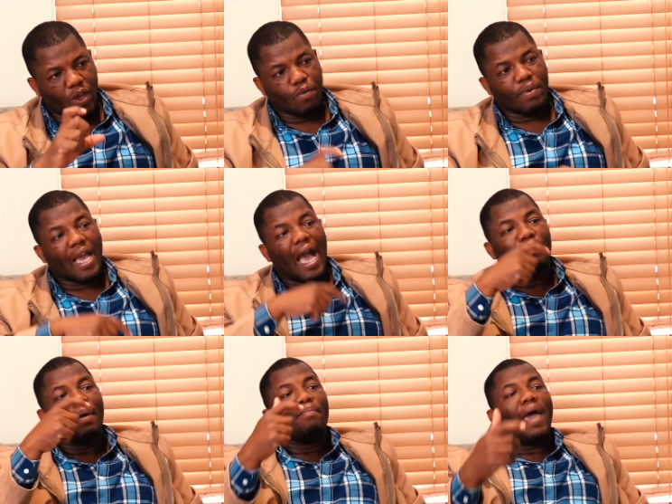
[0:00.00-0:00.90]
where you
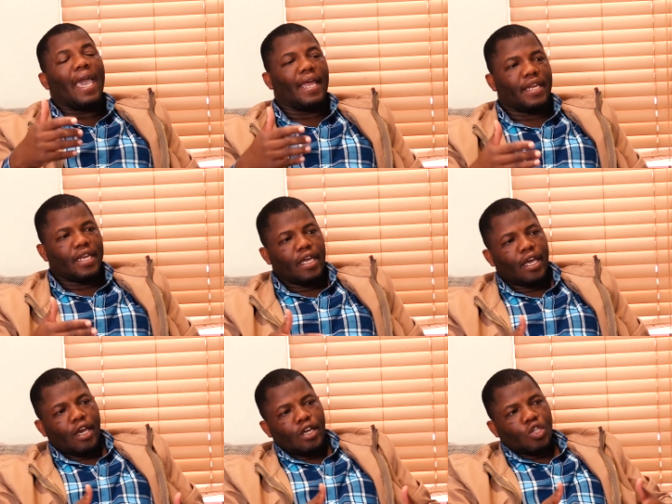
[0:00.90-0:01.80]
become a man.
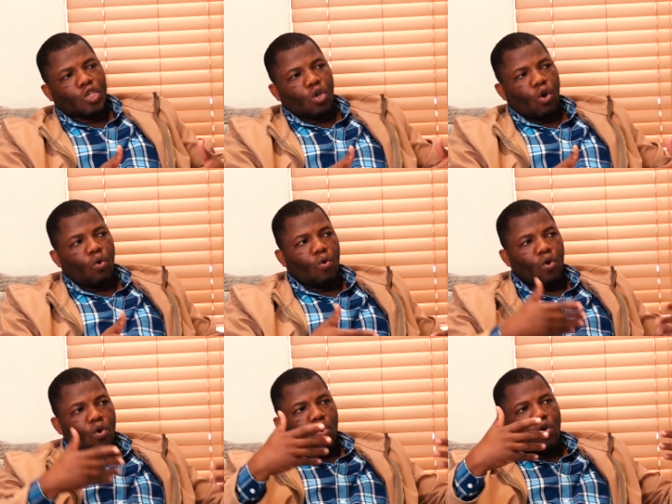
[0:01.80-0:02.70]

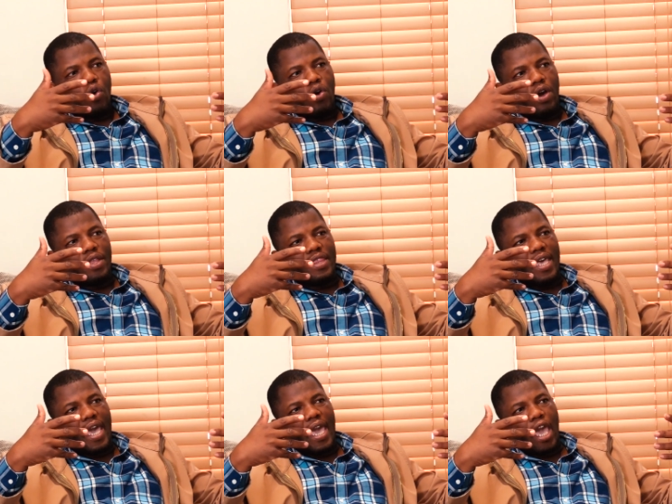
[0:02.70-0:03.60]
So
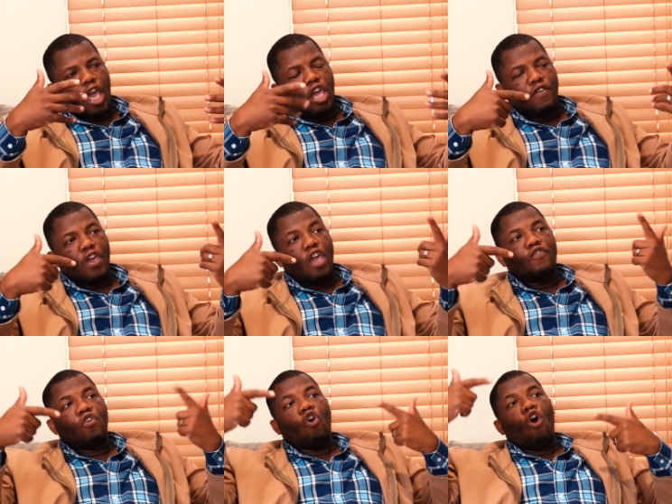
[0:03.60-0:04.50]
the
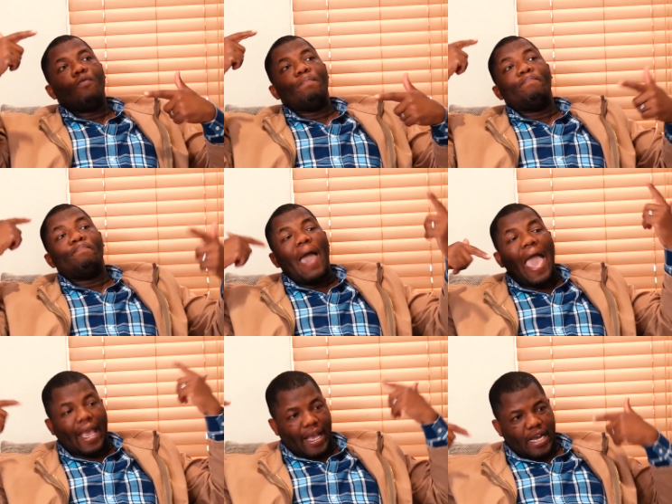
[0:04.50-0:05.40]
if you go
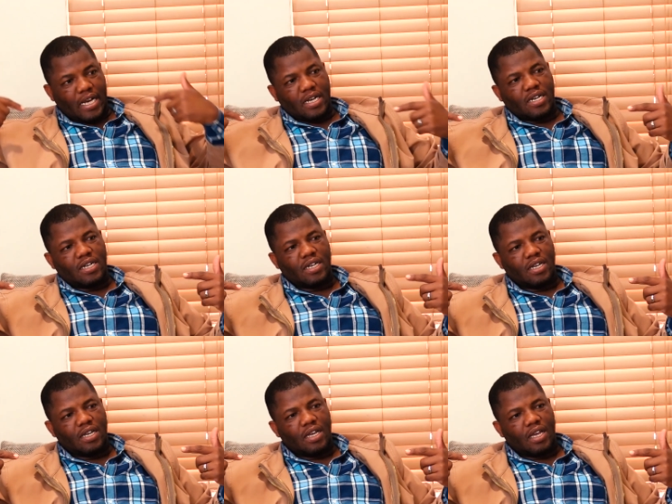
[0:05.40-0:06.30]
back
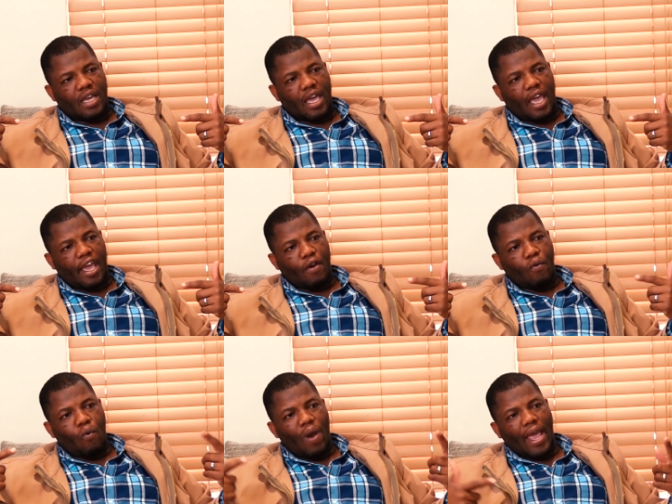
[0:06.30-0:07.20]
uh,
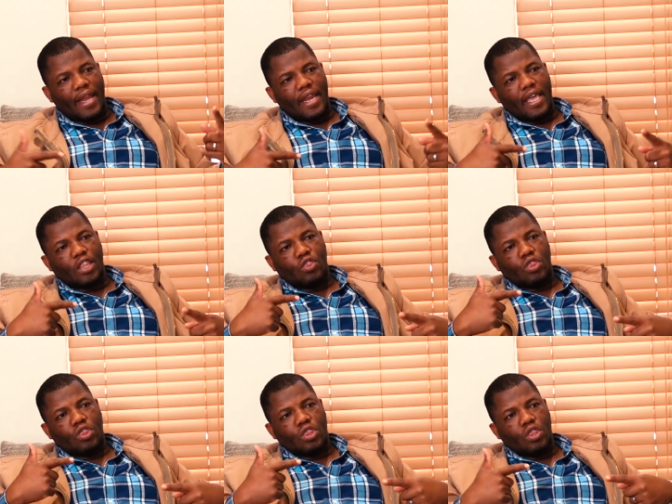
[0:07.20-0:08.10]
when
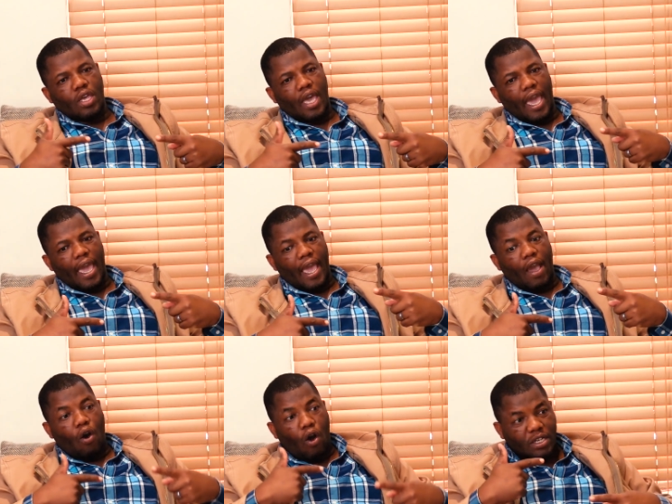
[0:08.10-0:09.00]
it's uh,
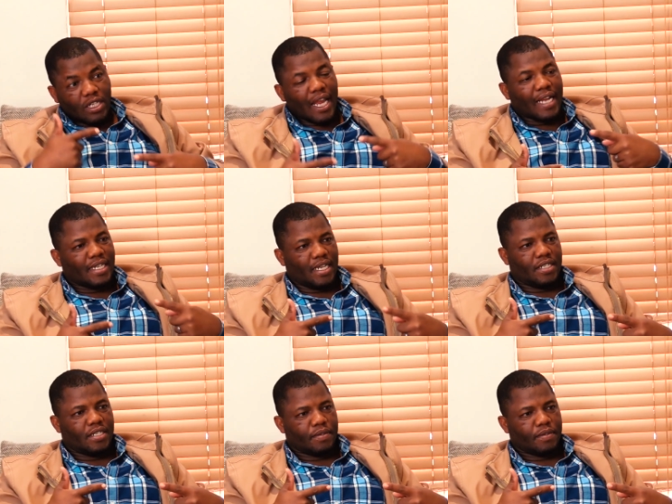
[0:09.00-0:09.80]
all started,